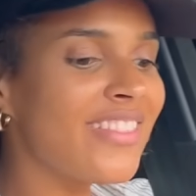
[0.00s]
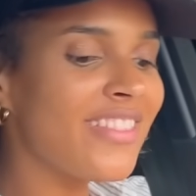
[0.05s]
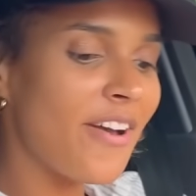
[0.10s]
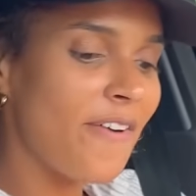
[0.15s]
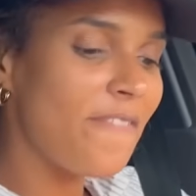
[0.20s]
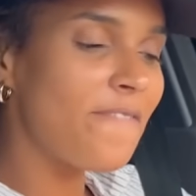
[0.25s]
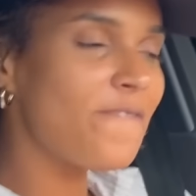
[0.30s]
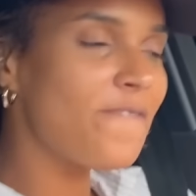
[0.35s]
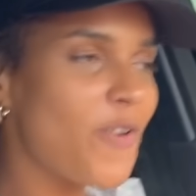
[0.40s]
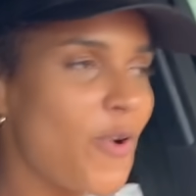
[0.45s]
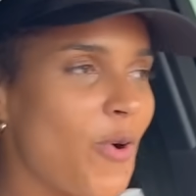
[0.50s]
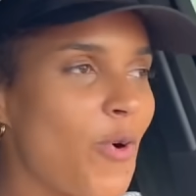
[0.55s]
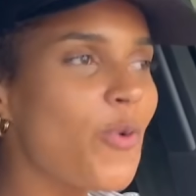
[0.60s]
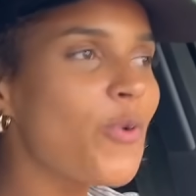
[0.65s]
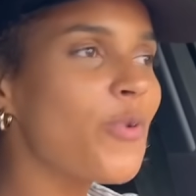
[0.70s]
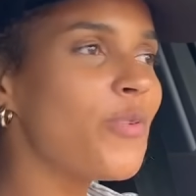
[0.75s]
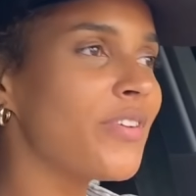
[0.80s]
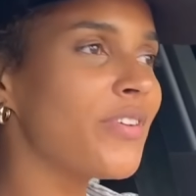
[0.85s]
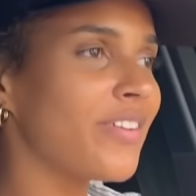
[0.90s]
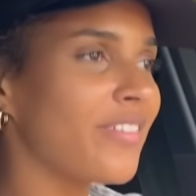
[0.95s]
the
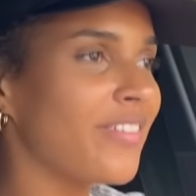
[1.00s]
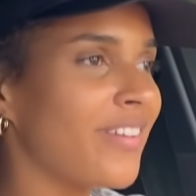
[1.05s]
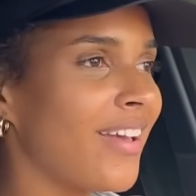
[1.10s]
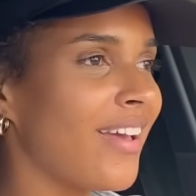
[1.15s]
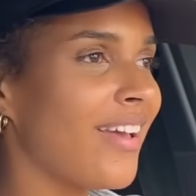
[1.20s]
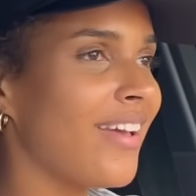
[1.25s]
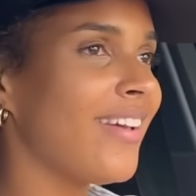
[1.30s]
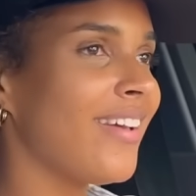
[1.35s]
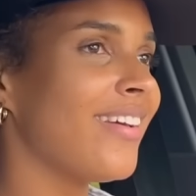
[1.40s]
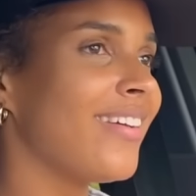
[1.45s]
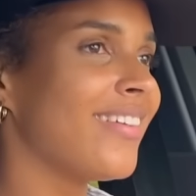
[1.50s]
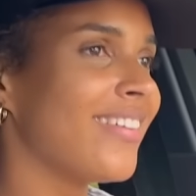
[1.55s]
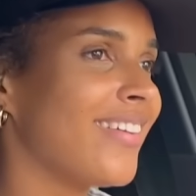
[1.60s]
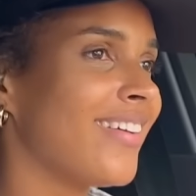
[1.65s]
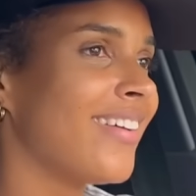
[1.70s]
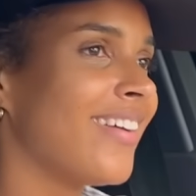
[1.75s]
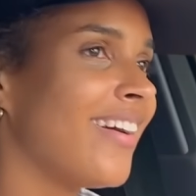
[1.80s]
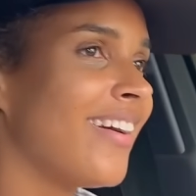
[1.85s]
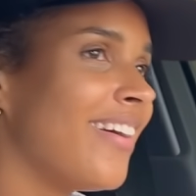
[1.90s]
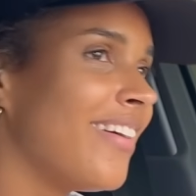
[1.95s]
food, okay? Yeah,
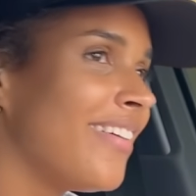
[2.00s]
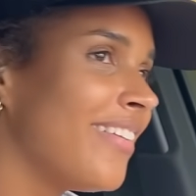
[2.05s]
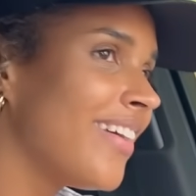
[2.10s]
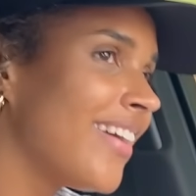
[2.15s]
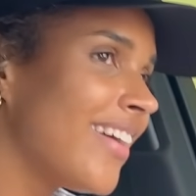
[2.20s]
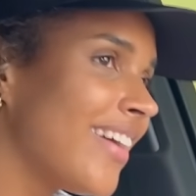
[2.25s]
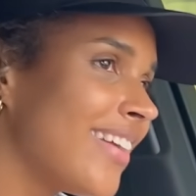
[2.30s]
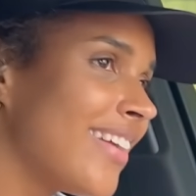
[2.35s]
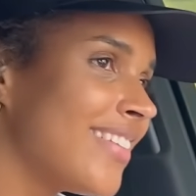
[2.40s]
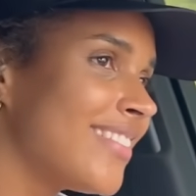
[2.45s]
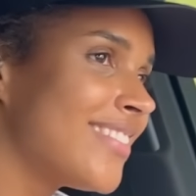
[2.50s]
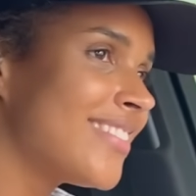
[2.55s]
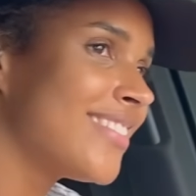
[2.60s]
well. All right.